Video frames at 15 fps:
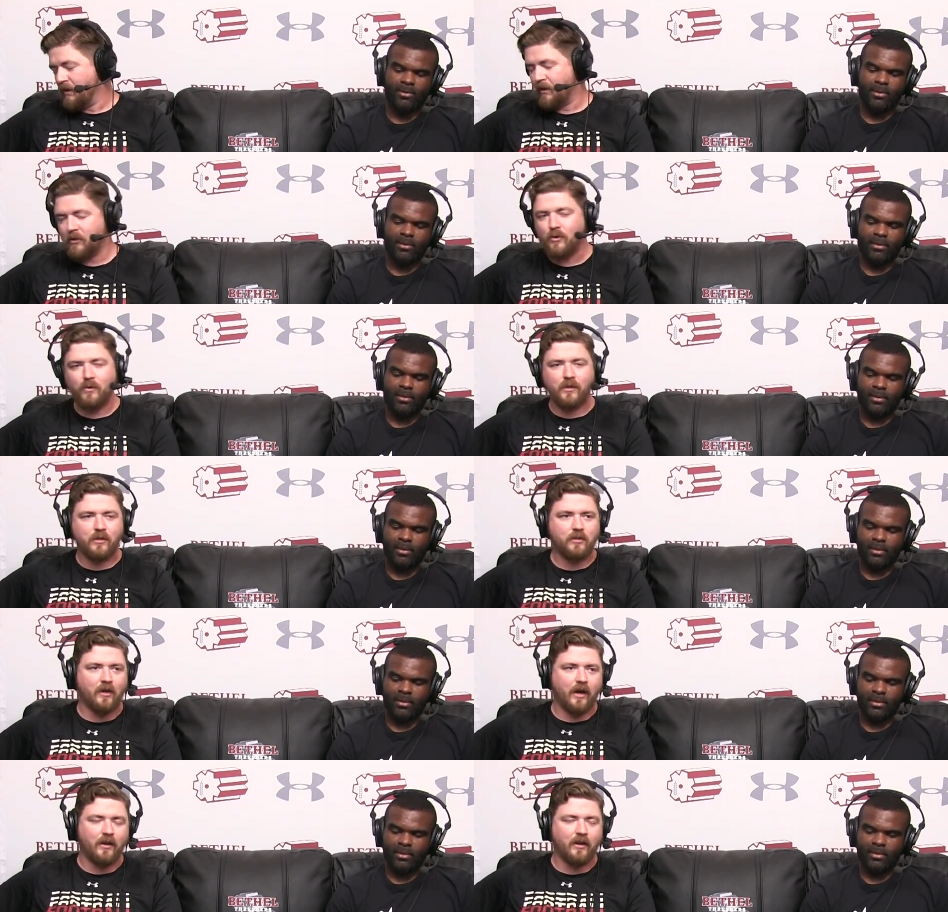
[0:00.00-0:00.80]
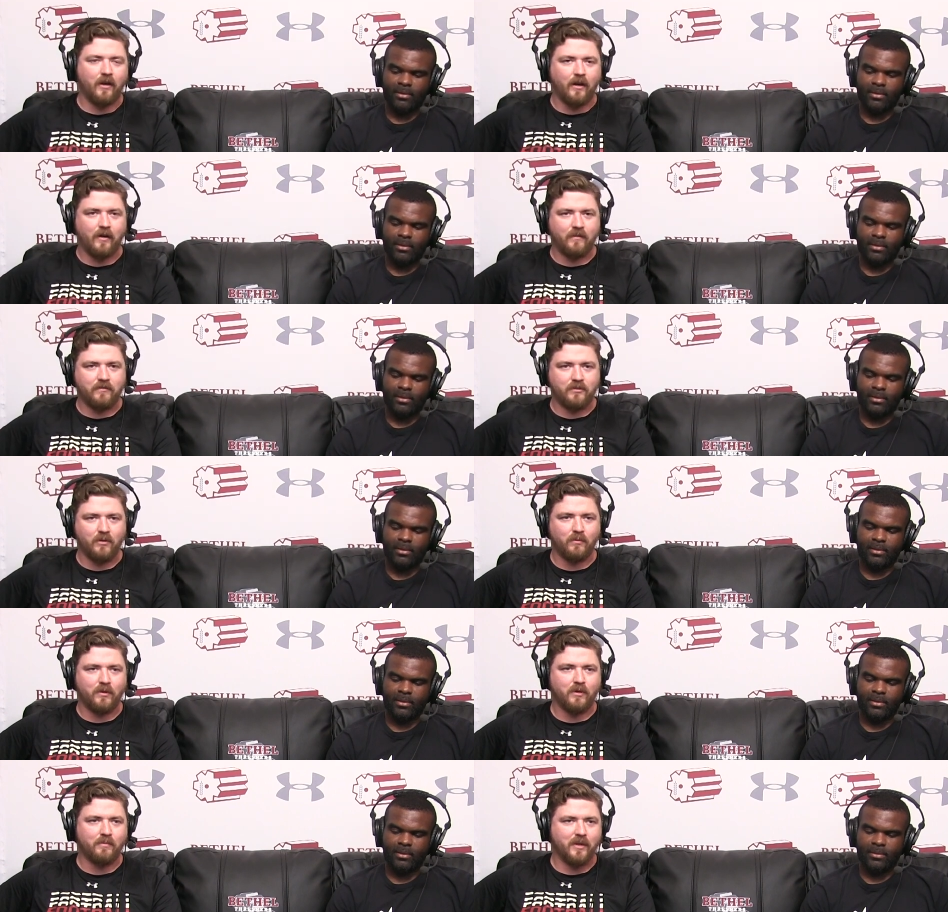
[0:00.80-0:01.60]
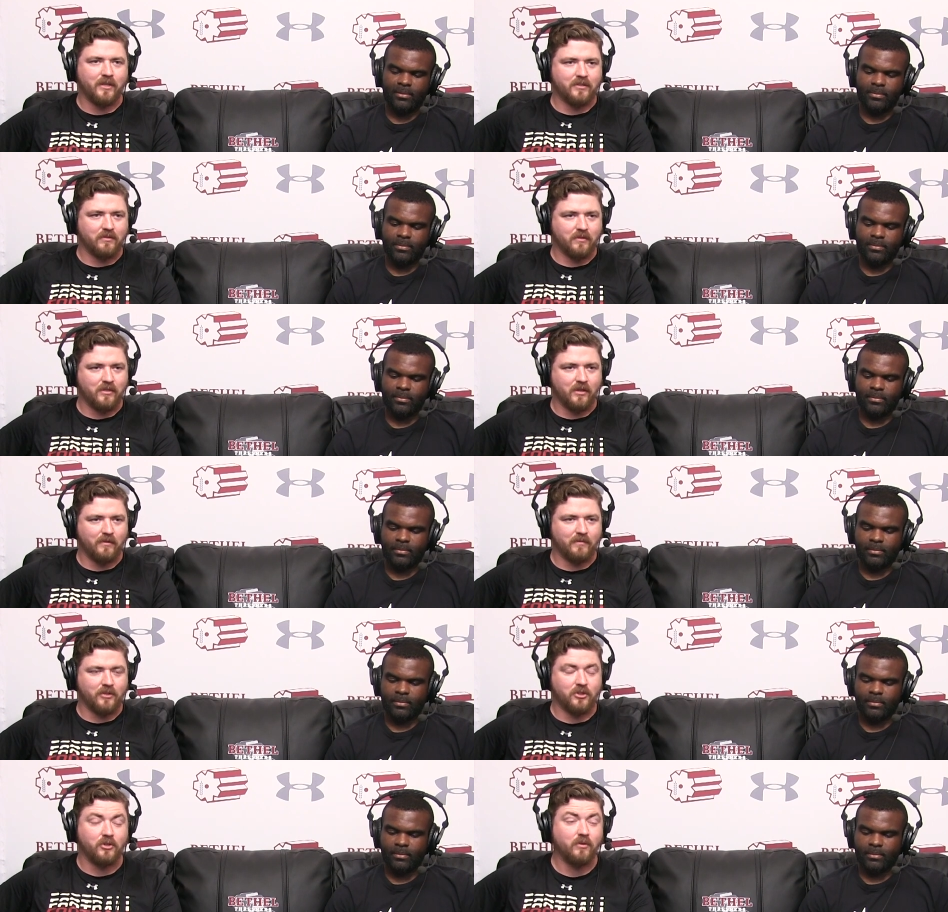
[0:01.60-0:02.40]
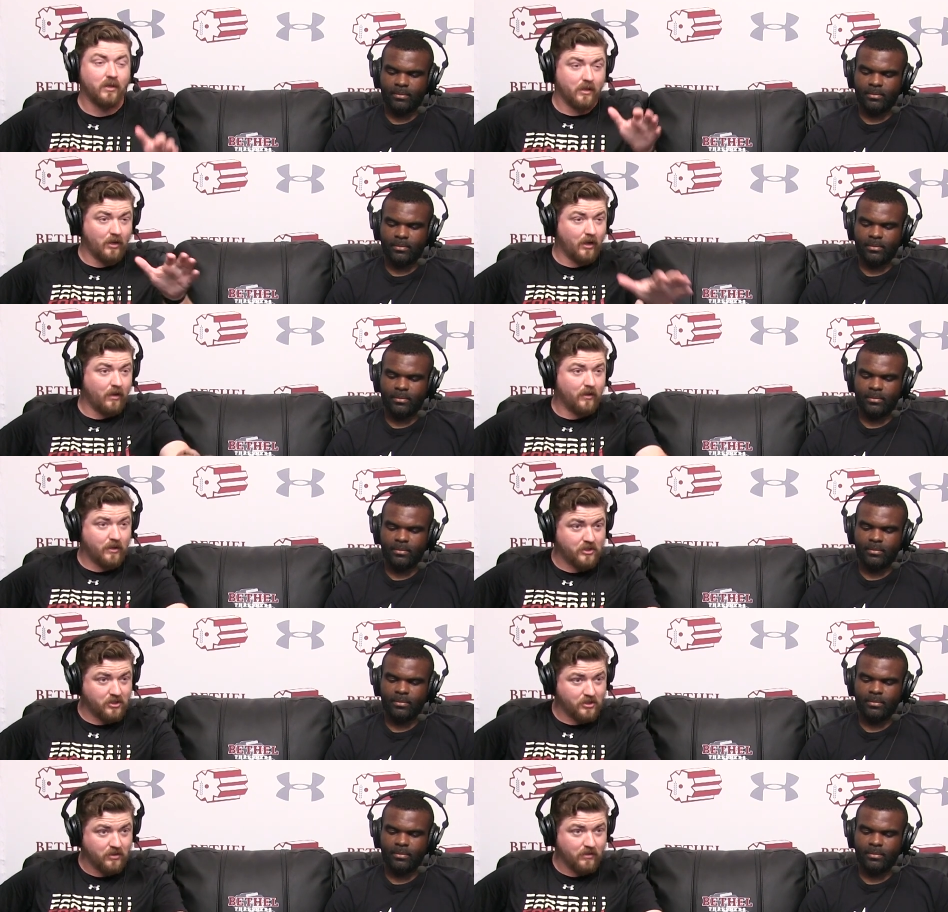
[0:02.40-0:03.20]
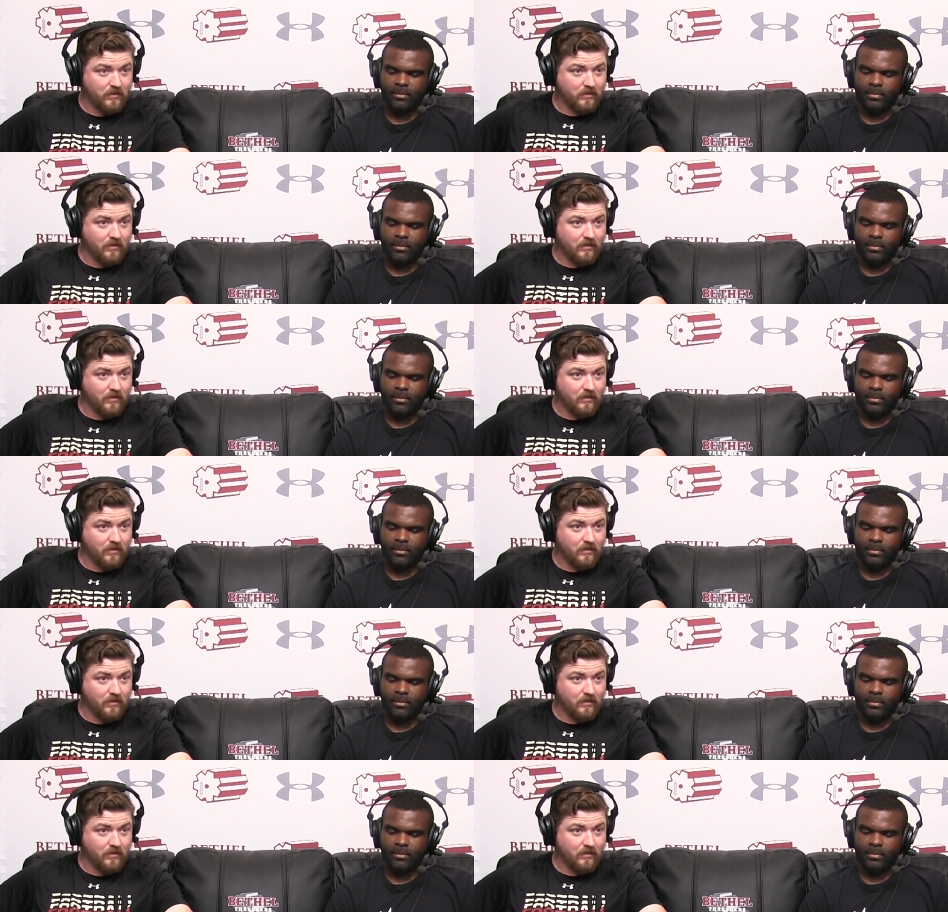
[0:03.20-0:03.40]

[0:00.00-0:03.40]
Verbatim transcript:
Speaker 1: Uh, you, I know. Uh, so what you're basically telling me is you acknowledge